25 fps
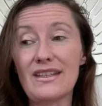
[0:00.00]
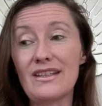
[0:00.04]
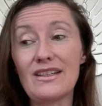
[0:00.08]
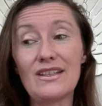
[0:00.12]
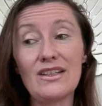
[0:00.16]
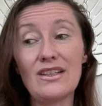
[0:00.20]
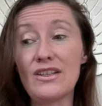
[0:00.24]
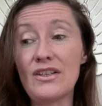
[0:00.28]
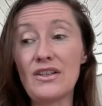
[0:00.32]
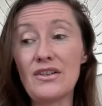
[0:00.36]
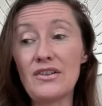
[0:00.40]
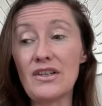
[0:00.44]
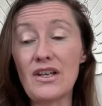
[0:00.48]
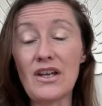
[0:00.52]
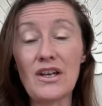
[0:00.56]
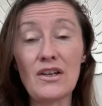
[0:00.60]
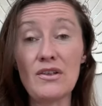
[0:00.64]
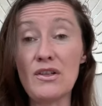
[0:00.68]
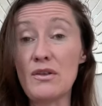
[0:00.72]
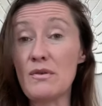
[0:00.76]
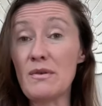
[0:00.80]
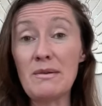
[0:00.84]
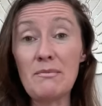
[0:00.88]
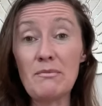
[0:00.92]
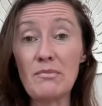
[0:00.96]

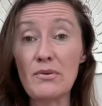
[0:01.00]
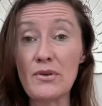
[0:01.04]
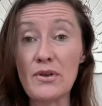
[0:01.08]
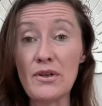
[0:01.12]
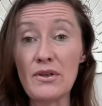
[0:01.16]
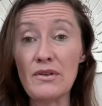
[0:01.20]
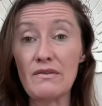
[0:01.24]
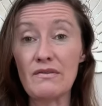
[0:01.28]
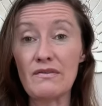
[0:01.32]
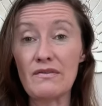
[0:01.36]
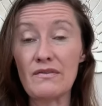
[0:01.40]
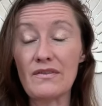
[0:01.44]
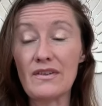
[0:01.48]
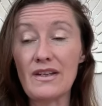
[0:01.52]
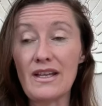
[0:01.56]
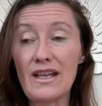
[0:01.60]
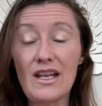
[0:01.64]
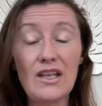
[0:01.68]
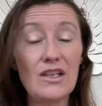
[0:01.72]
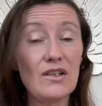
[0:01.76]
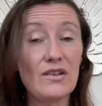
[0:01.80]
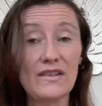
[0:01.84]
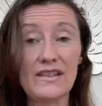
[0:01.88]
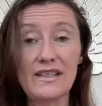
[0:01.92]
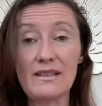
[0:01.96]
you improve.
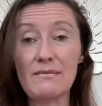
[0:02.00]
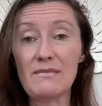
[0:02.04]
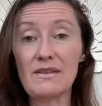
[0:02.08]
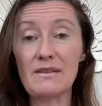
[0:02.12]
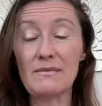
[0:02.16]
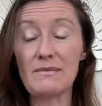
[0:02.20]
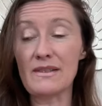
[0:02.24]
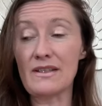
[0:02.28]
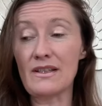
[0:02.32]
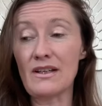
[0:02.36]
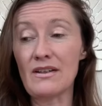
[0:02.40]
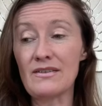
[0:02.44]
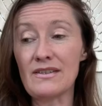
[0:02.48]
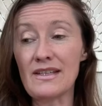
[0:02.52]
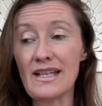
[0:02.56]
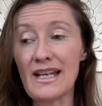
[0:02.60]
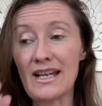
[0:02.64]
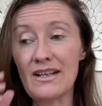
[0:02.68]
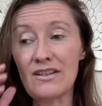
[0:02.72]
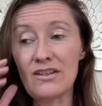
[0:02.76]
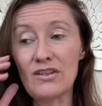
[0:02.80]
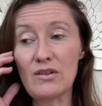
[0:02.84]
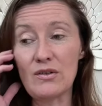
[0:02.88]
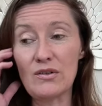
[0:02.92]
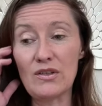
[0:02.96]
Your symptoms go
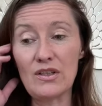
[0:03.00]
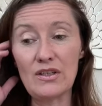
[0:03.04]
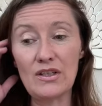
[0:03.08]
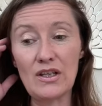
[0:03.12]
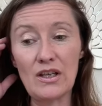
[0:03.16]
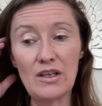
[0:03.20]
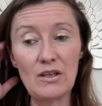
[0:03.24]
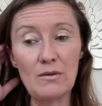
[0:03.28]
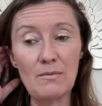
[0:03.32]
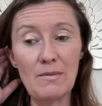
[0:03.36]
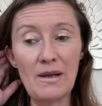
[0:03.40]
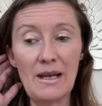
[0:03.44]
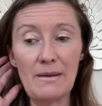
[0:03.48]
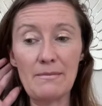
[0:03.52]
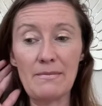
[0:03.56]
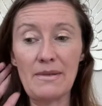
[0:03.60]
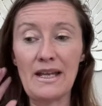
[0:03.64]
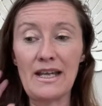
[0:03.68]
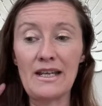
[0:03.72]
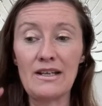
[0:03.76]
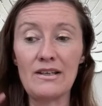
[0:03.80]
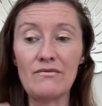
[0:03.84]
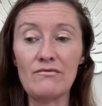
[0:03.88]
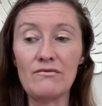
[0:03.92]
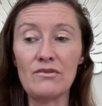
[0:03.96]
down, your back
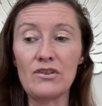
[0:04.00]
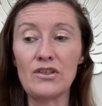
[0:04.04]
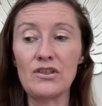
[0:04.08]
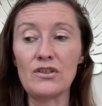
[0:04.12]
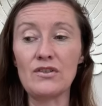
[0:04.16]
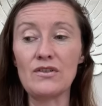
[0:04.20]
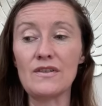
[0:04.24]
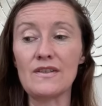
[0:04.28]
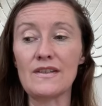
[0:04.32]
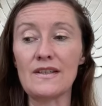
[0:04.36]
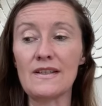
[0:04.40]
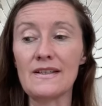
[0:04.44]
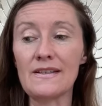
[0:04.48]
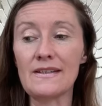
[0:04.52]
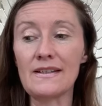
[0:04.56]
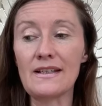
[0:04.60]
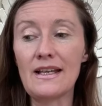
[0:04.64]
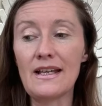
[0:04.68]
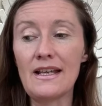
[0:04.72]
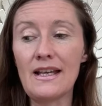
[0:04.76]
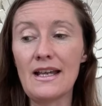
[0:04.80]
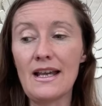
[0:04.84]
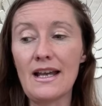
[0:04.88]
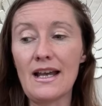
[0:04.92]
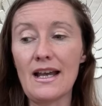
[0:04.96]
pain reduces.
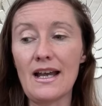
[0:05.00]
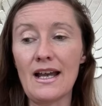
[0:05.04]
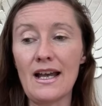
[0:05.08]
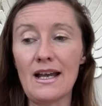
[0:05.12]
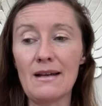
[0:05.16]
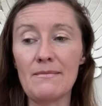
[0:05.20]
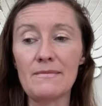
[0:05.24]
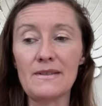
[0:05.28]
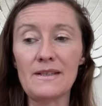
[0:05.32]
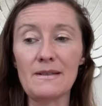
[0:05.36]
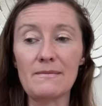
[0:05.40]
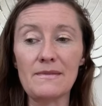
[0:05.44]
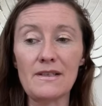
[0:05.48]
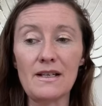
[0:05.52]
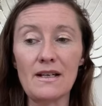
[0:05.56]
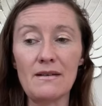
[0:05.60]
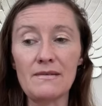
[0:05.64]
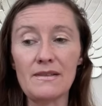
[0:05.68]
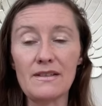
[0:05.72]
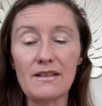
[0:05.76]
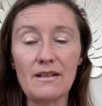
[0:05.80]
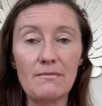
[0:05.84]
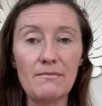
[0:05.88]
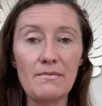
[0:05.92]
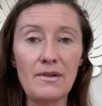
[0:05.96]

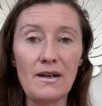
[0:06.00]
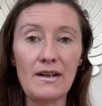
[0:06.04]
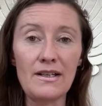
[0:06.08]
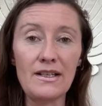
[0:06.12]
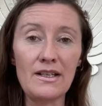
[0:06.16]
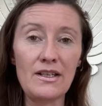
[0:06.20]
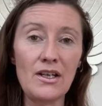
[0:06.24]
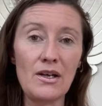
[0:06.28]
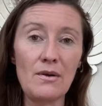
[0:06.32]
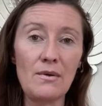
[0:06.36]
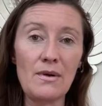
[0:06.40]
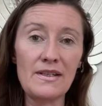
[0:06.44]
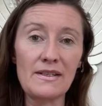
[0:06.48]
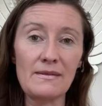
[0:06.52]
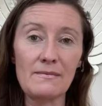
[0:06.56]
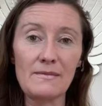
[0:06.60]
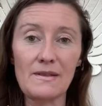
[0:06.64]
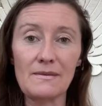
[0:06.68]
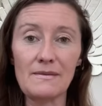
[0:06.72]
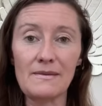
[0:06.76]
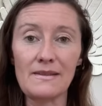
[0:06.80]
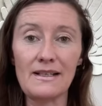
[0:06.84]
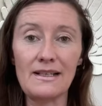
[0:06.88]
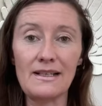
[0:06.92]
Sometimes combine, sometimes I